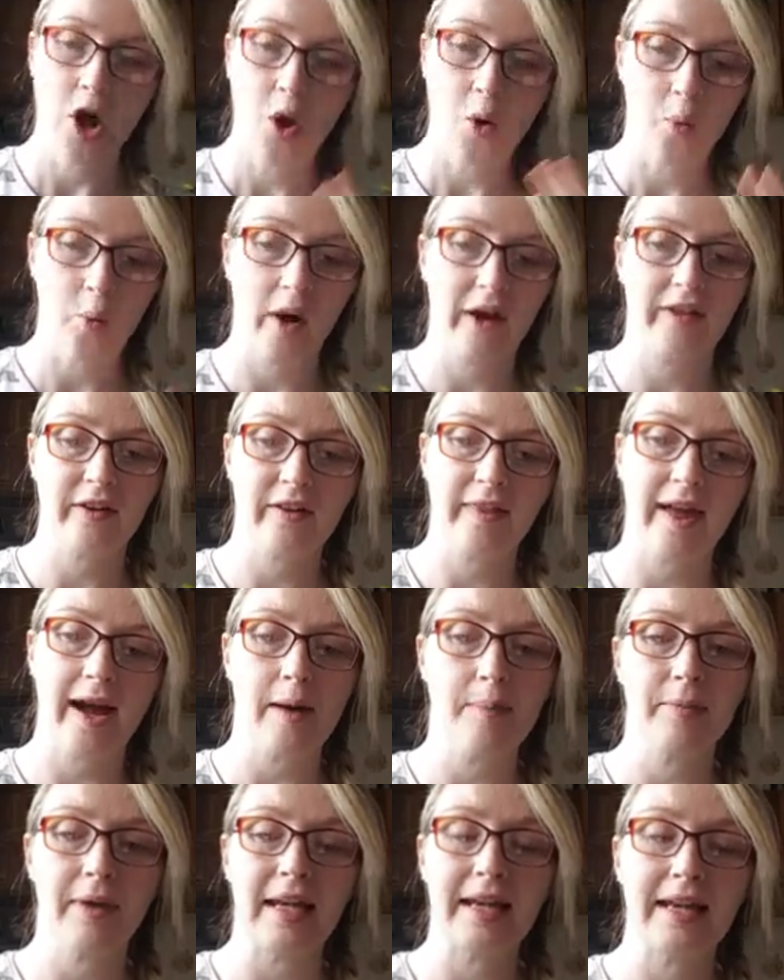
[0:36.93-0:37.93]
Whether
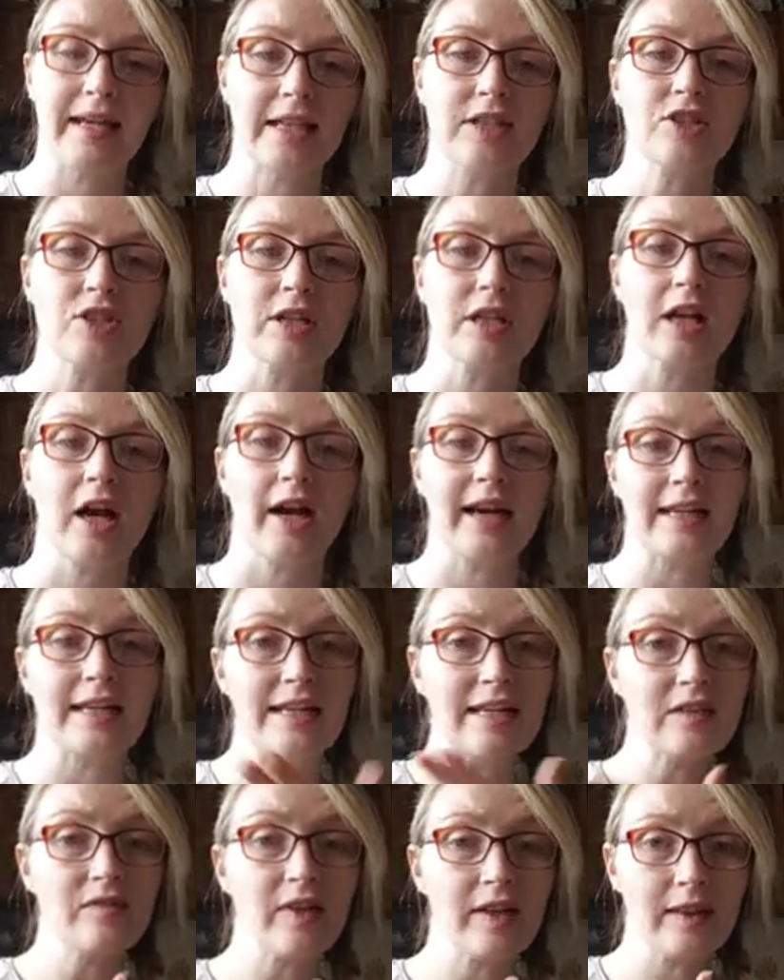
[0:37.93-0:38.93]
that be literally kind of
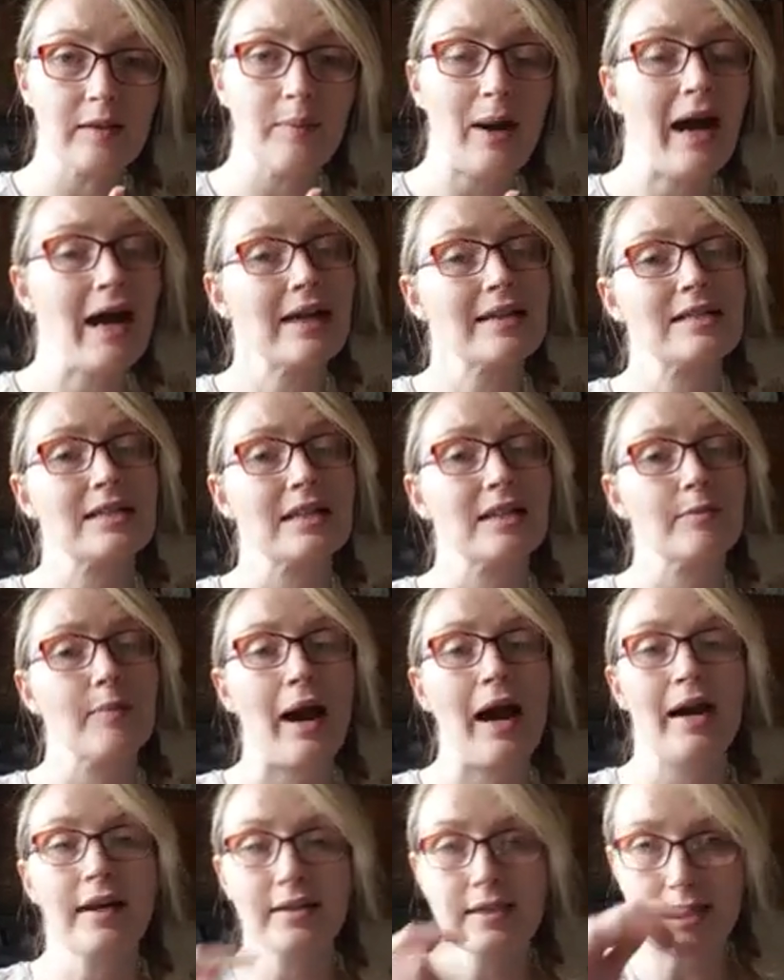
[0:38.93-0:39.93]
leaving the past in the
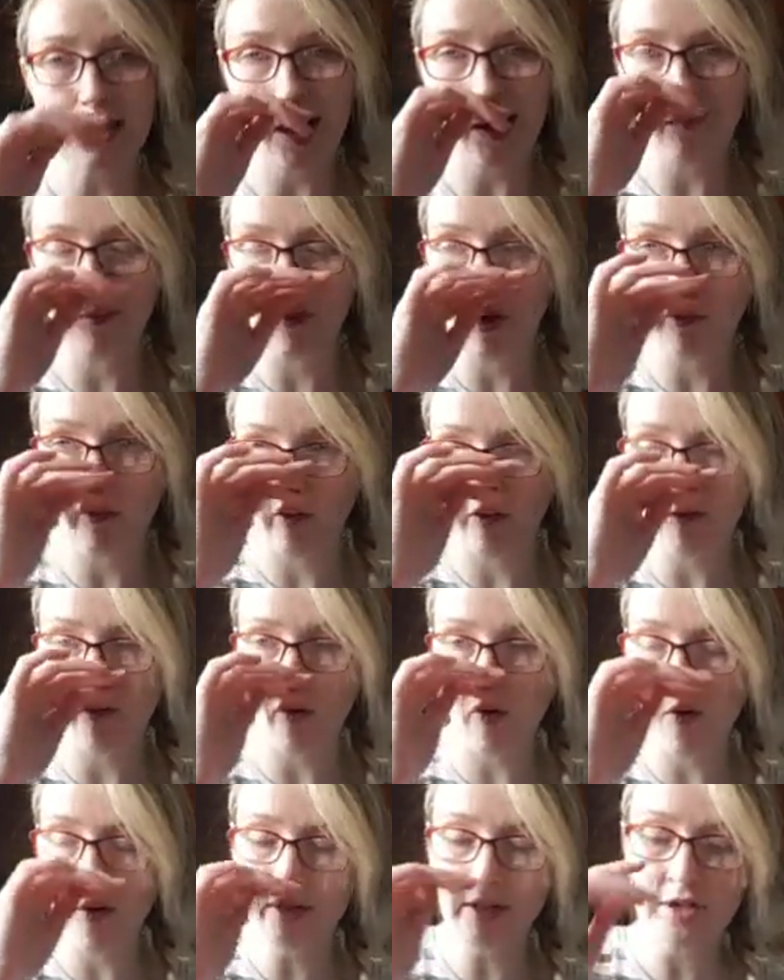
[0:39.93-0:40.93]
past and moving
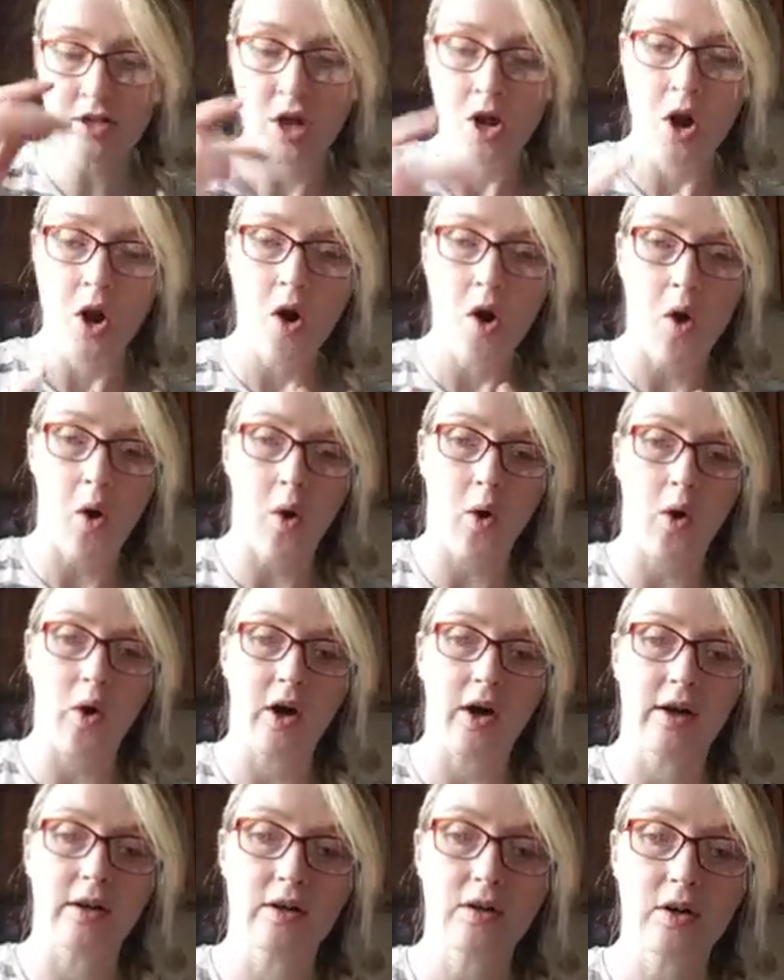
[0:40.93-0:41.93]
forward,
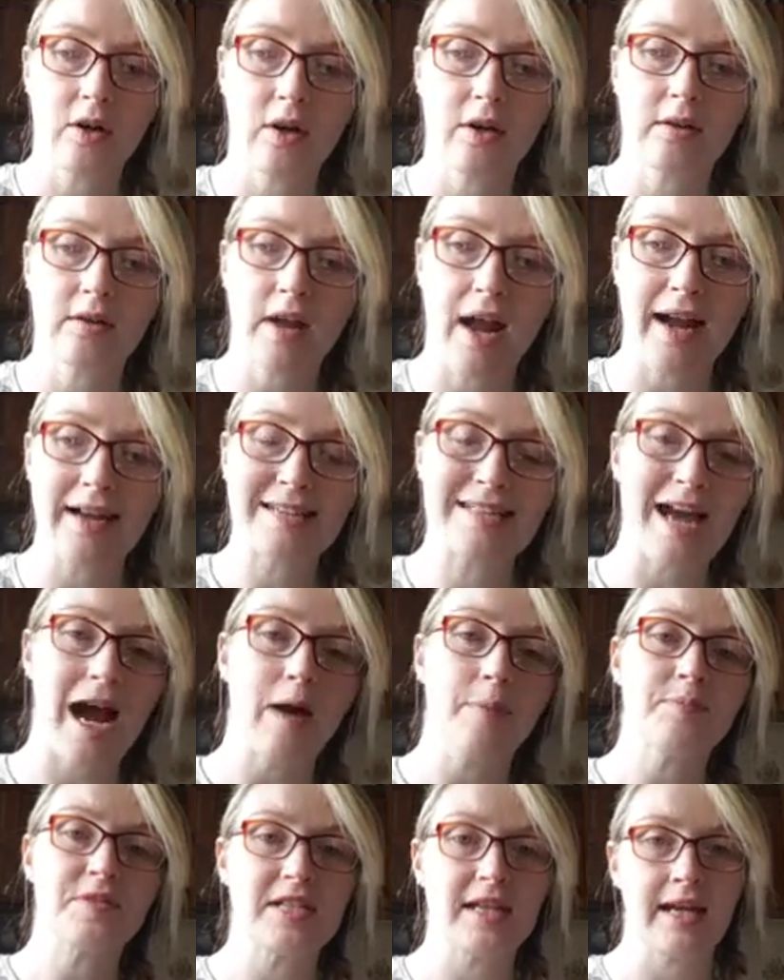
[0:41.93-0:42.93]
or
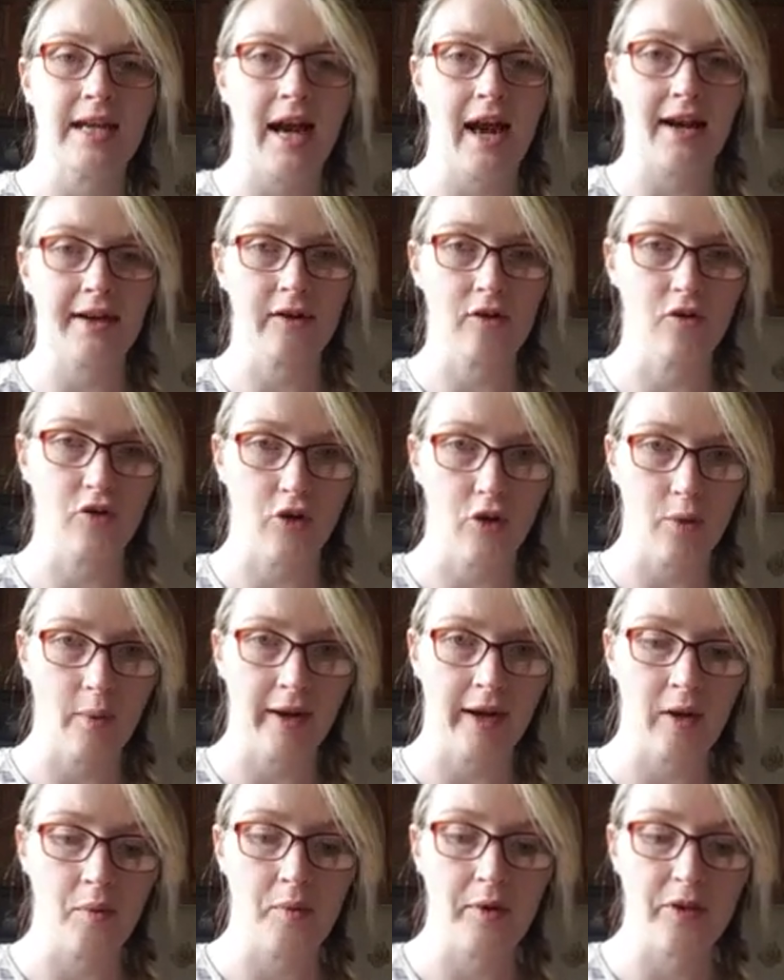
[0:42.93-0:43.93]
adapting and
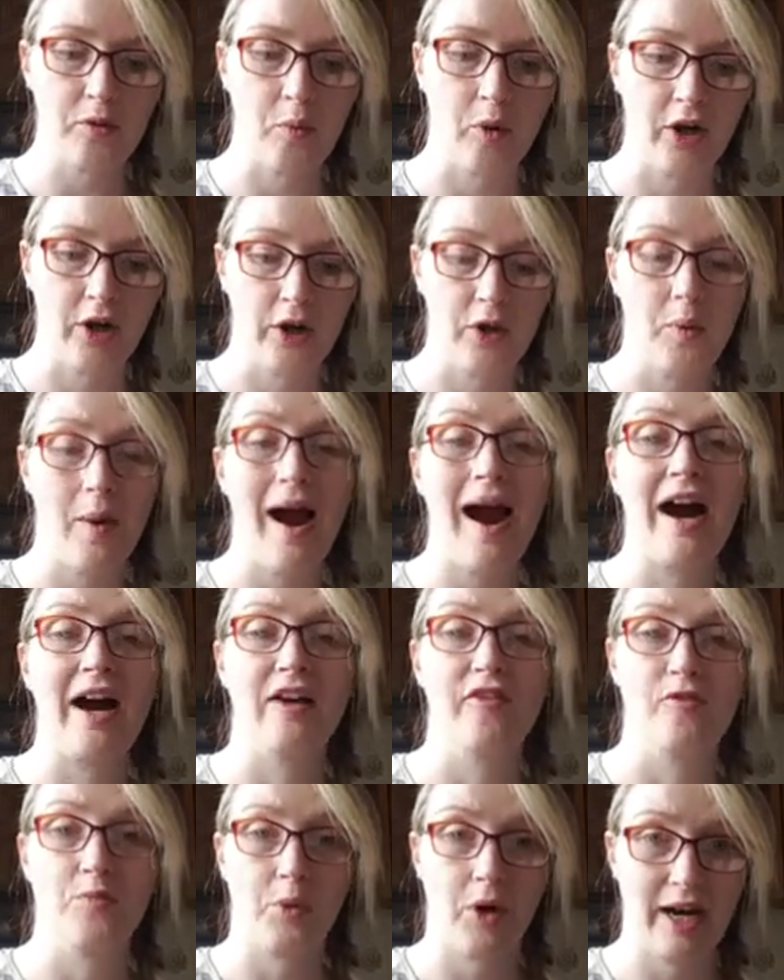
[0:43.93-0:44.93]
growing with what you
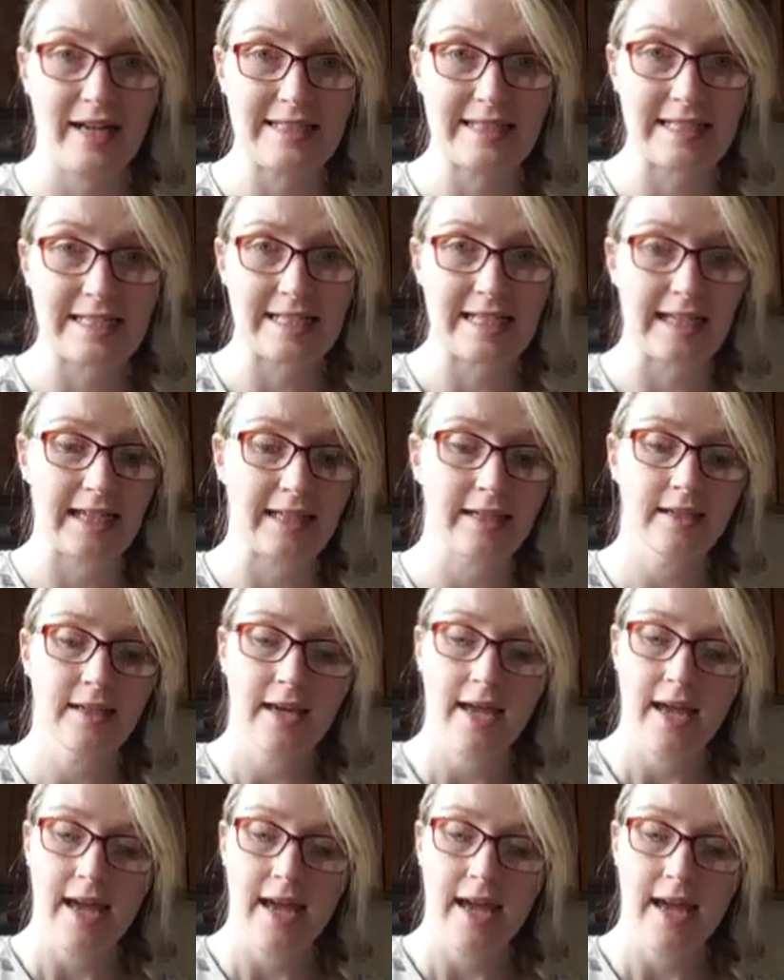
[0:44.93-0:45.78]
have presently.